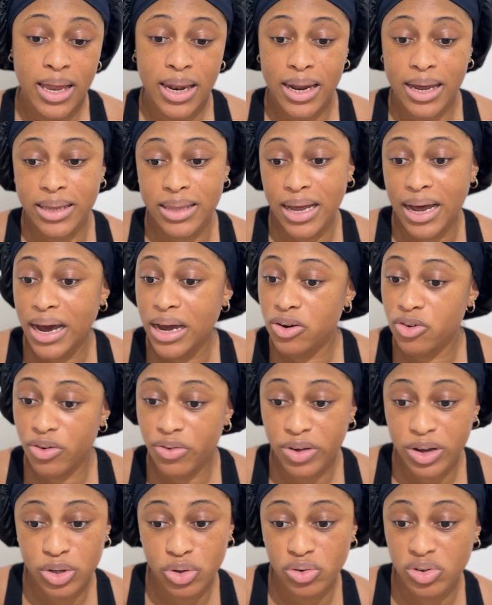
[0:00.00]
like the
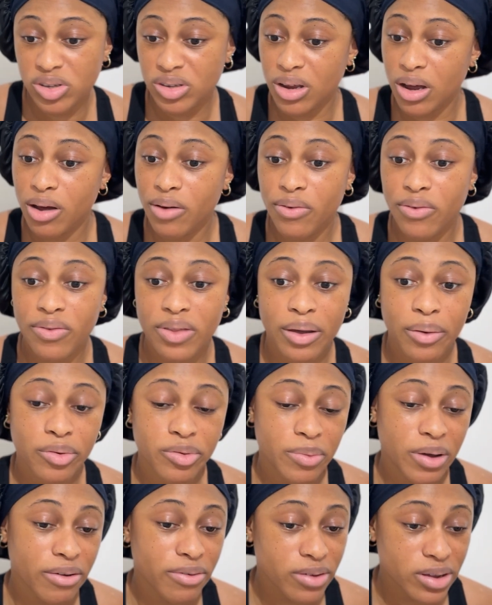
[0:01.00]
hydrofacial stuff, that was
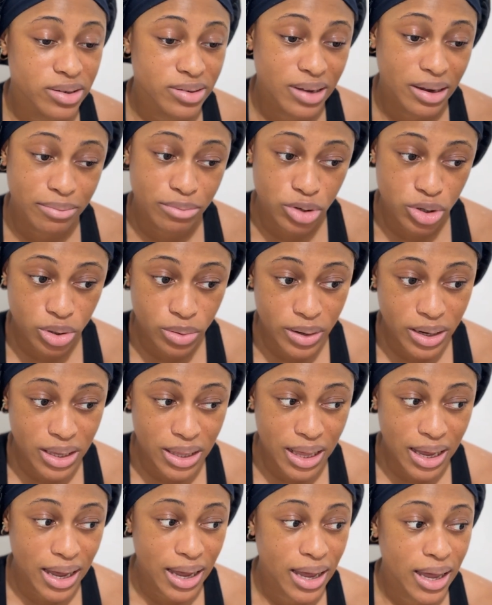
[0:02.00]
my first time doing
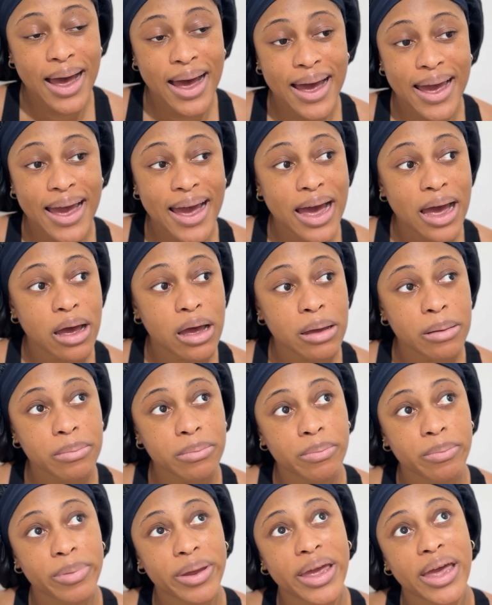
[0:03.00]
that. I
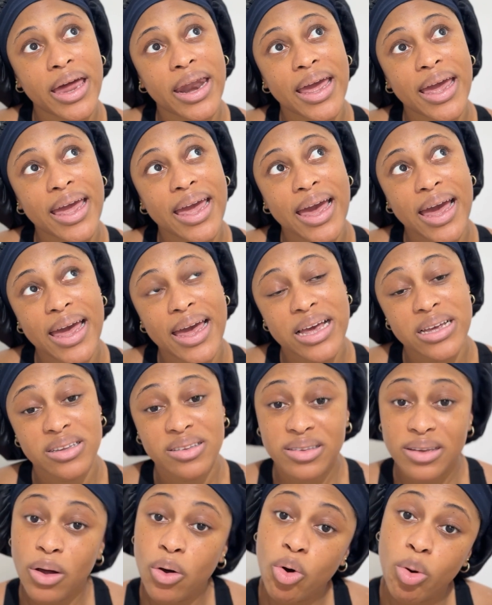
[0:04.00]
am gonna get a
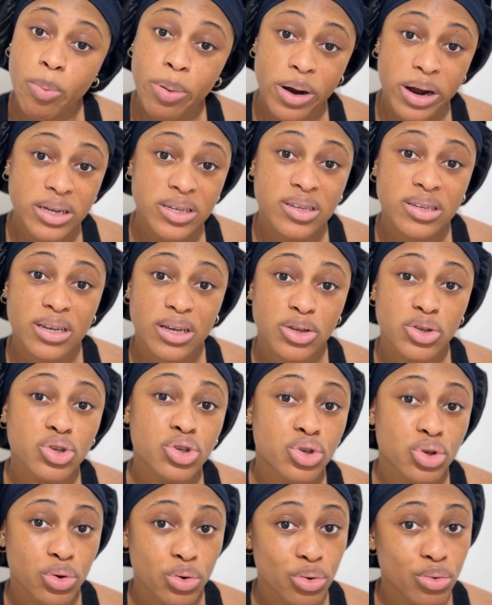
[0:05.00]
silk press
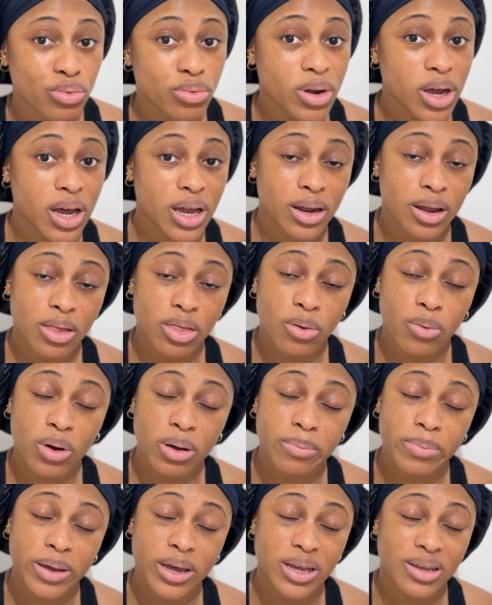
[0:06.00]
soon, another
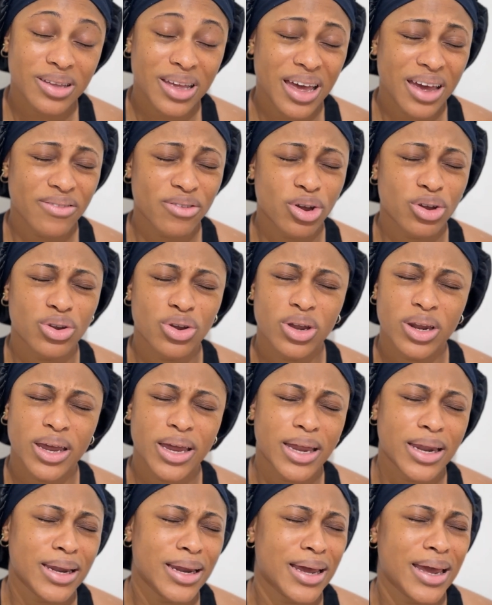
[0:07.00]
one, because I have not done it
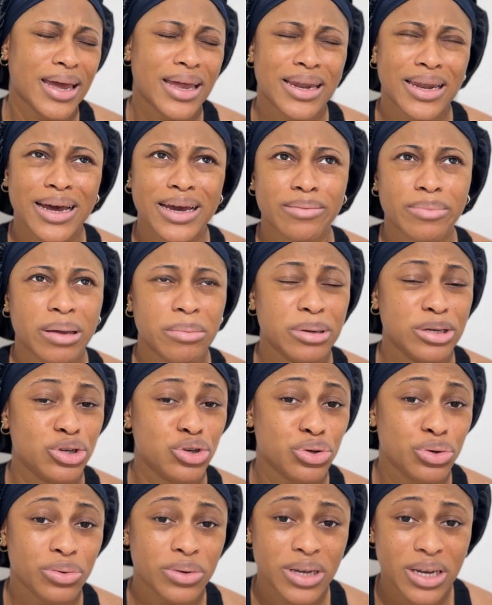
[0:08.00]
in, again, like maybe
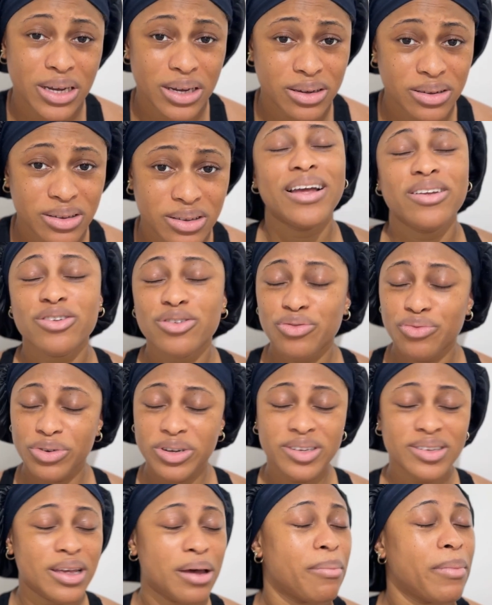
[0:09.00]
2 years. I just
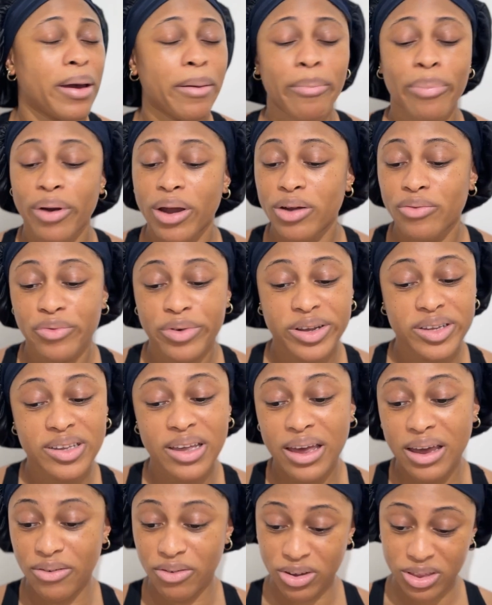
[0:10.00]
reset my brain,
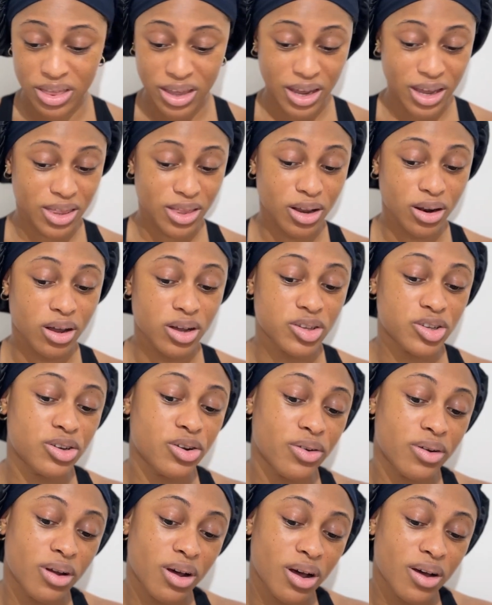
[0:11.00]
reset everything in the last
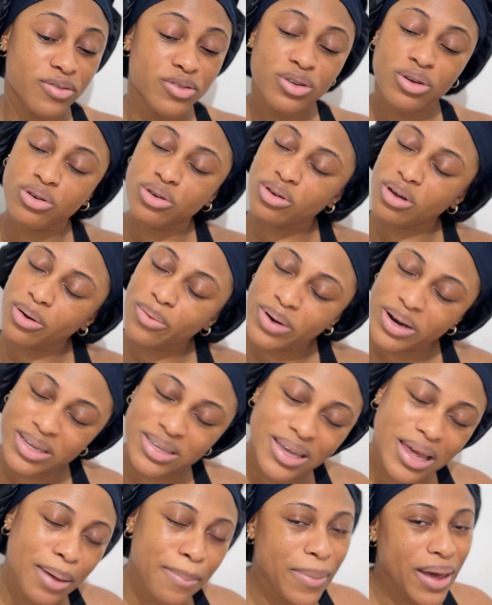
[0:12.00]
year and a half. So, you know, I wanted
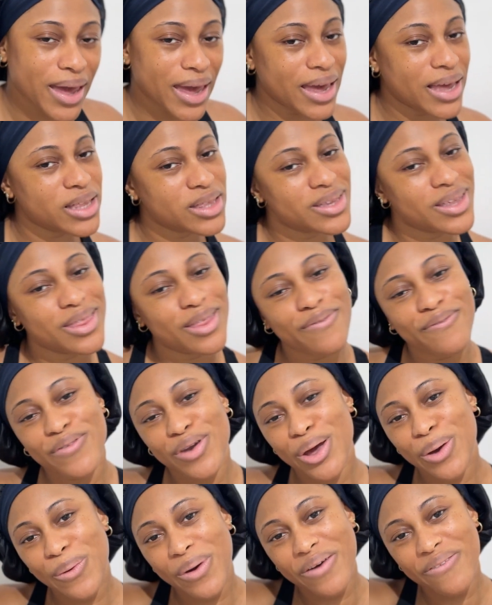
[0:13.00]
to get back into the
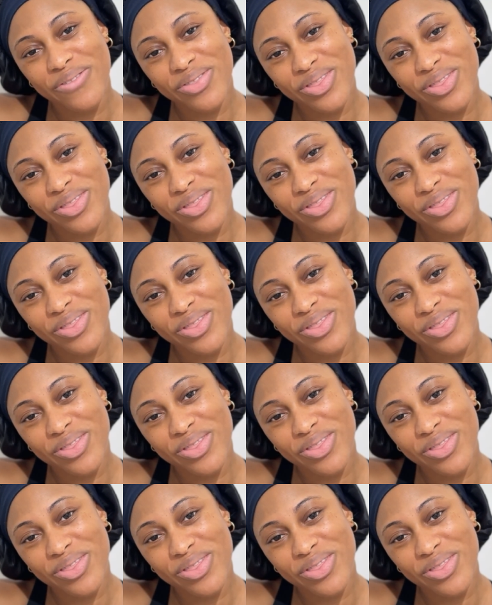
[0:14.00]
flow of